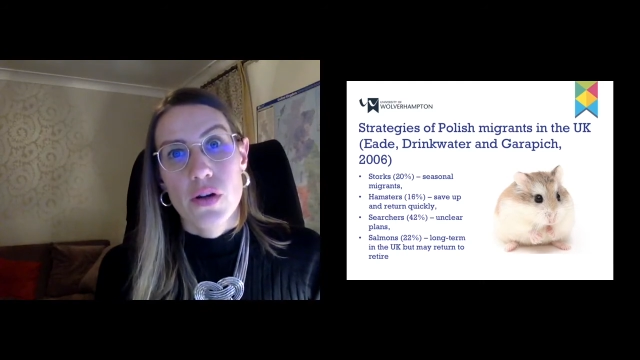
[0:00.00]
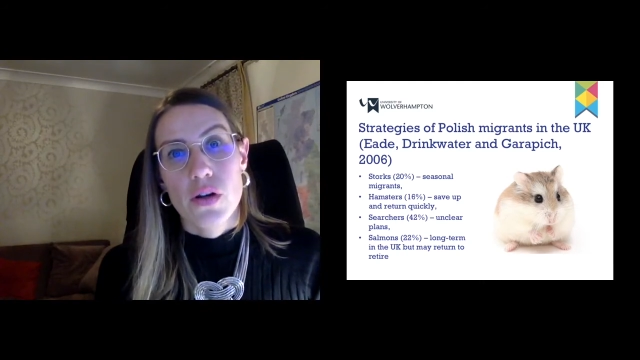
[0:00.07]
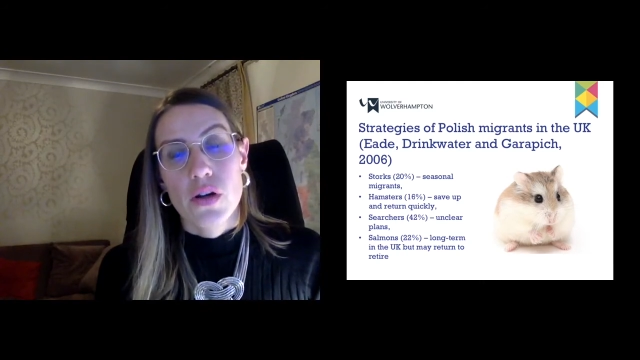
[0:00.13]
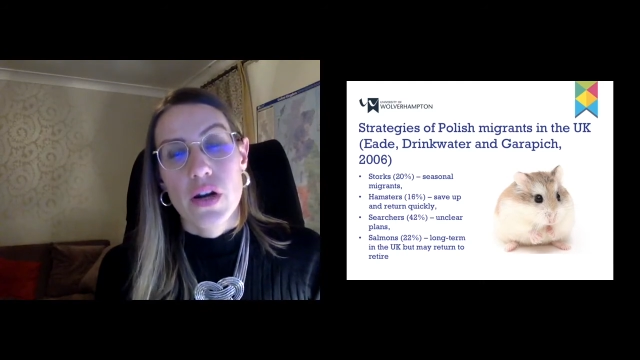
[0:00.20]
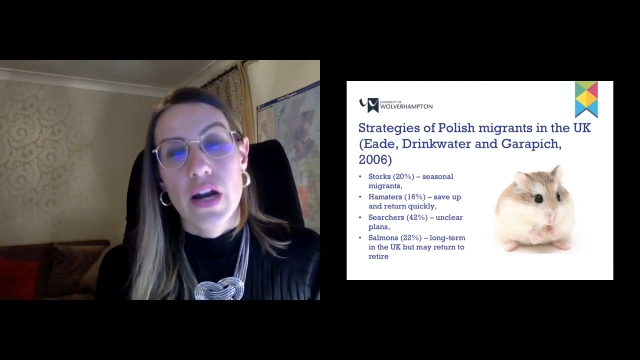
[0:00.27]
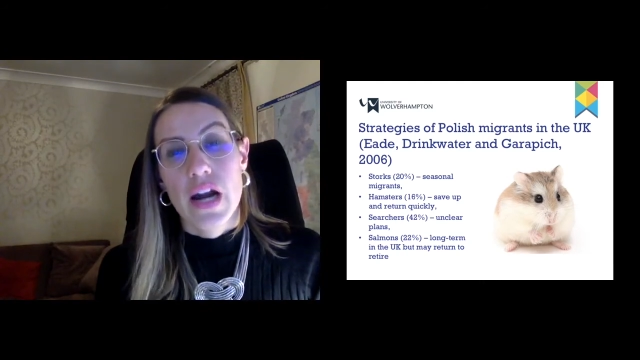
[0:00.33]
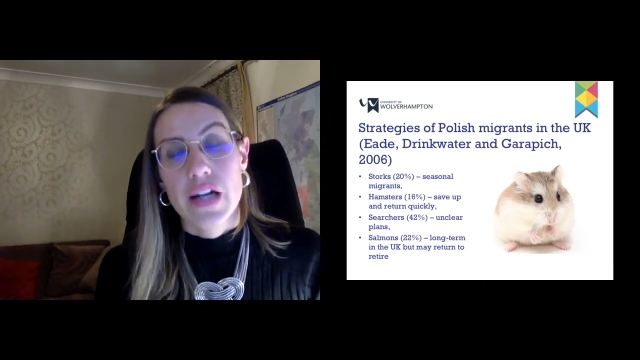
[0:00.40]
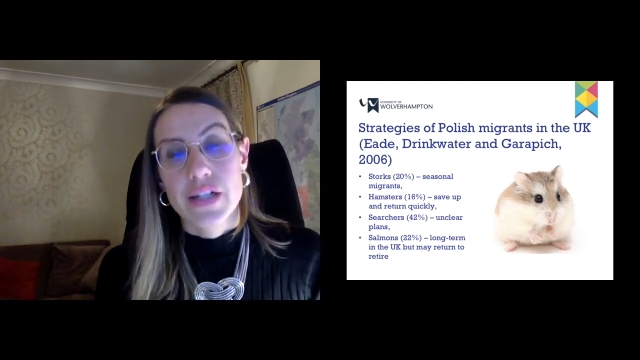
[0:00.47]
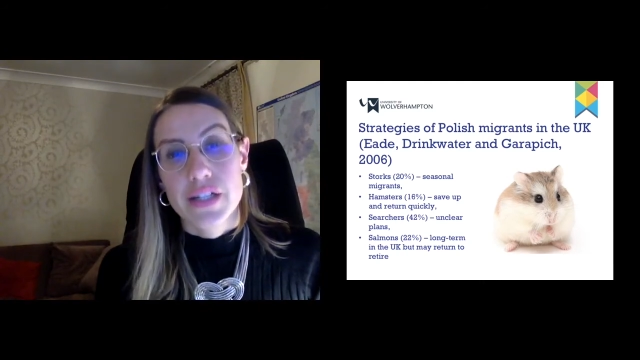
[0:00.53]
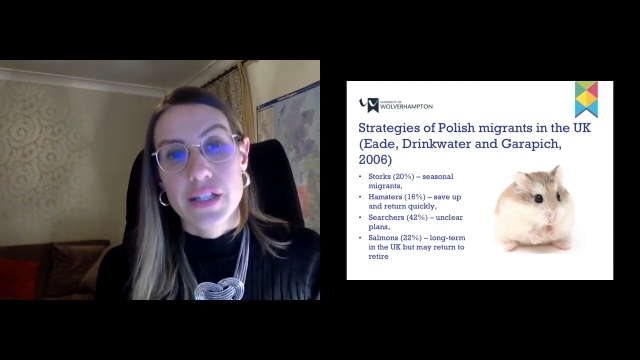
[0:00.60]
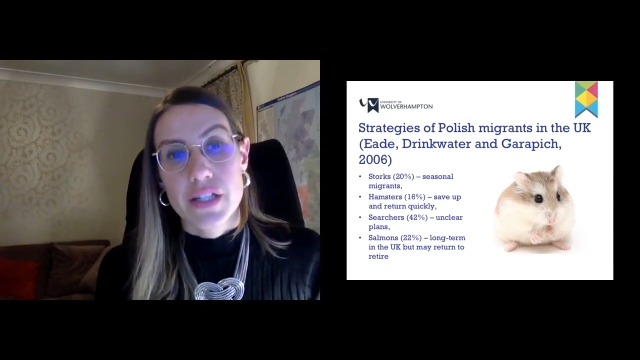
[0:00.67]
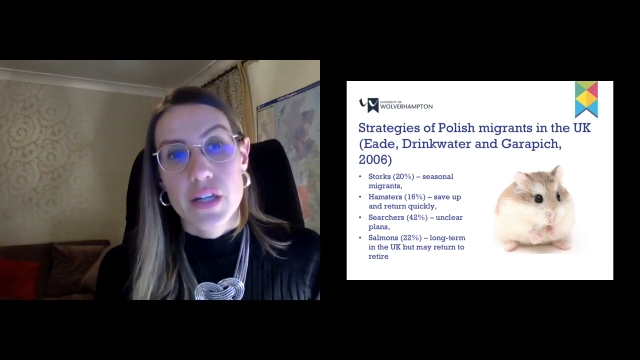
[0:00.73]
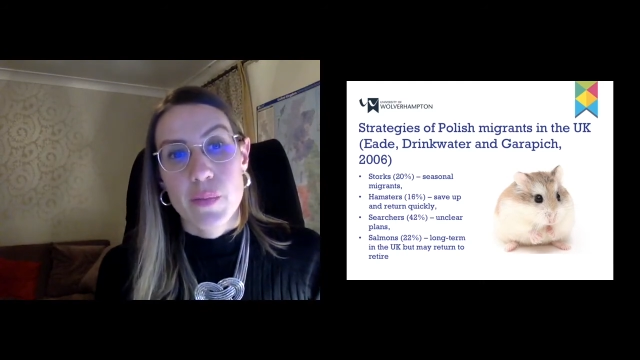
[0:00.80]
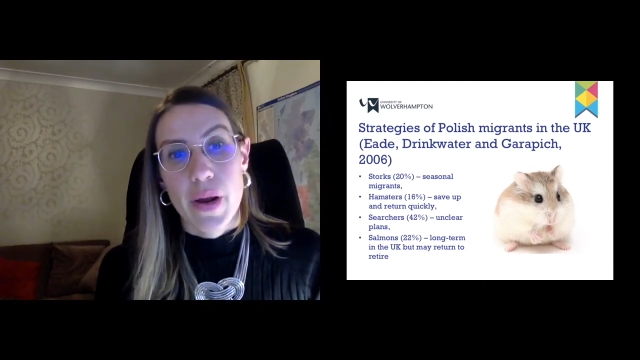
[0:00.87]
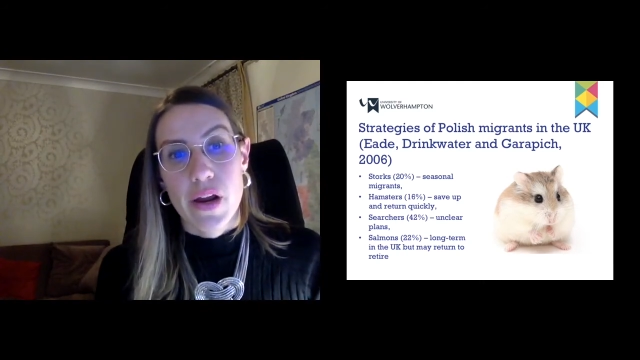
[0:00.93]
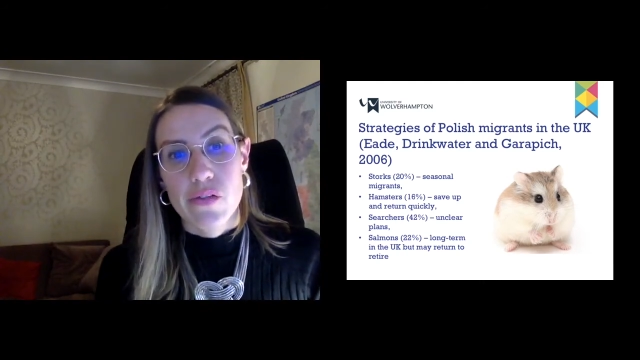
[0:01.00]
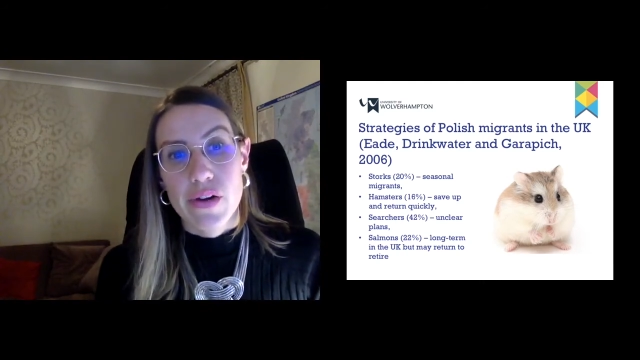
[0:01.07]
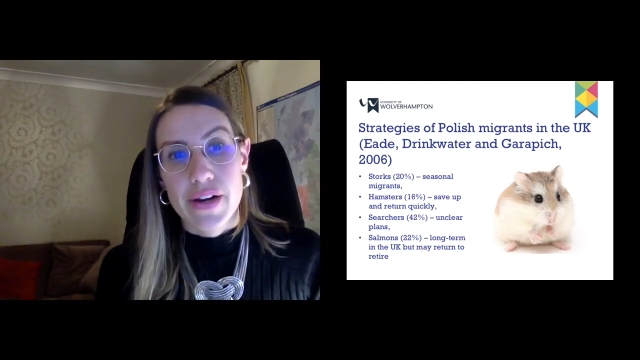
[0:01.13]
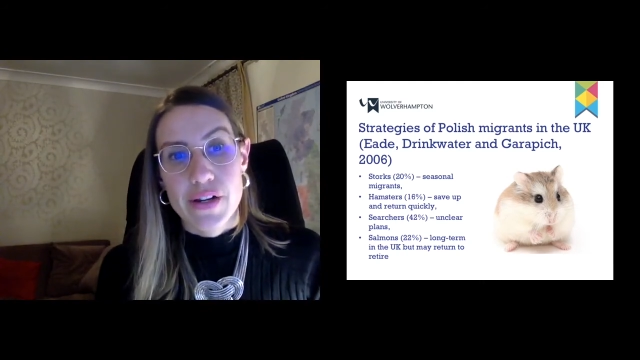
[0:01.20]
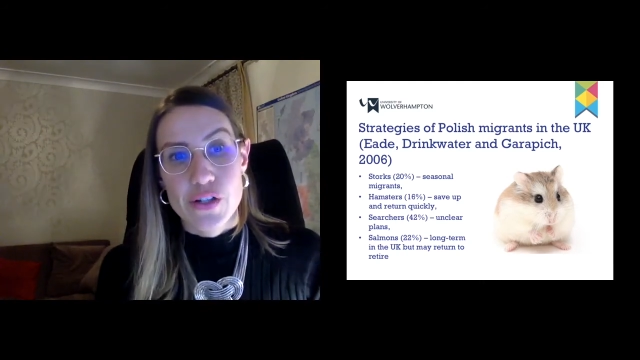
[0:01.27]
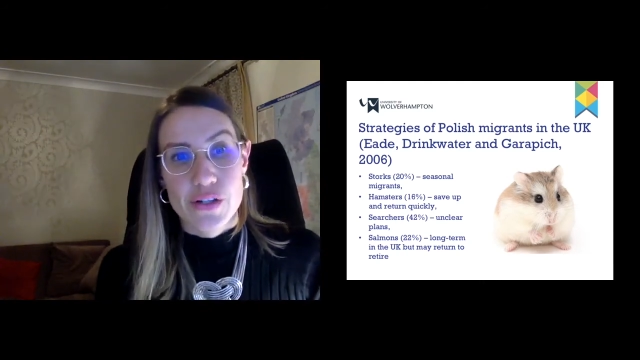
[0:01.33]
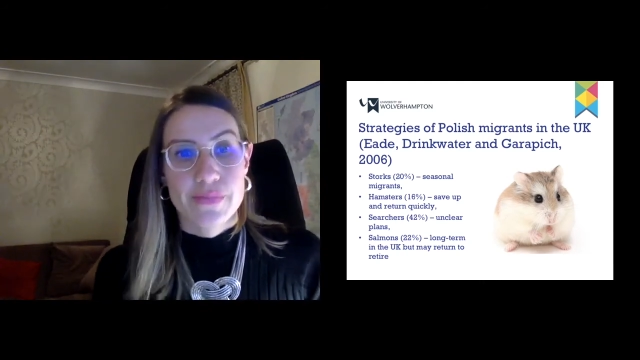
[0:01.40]
regarding their
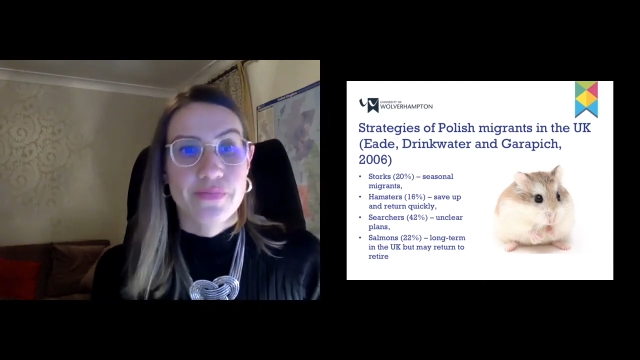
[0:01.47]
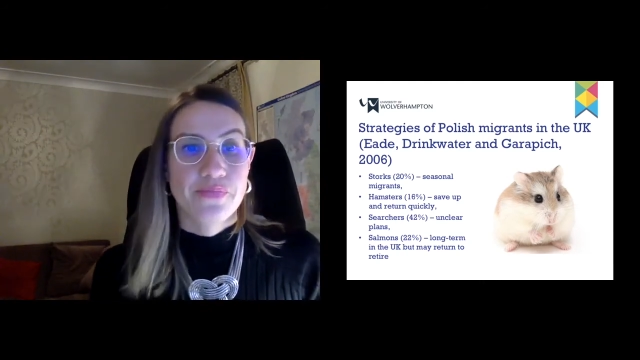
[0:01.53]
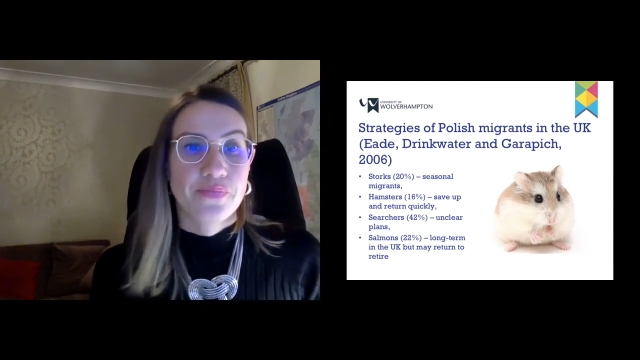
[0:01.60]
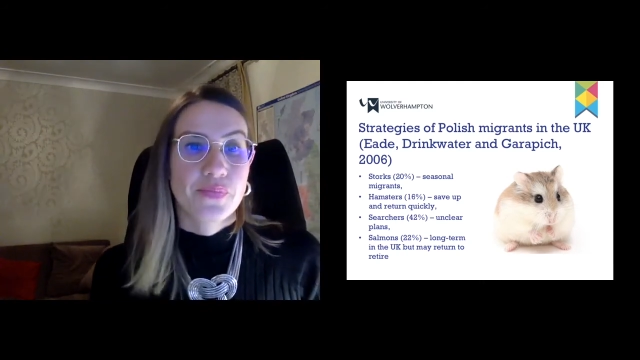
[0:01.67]
migration,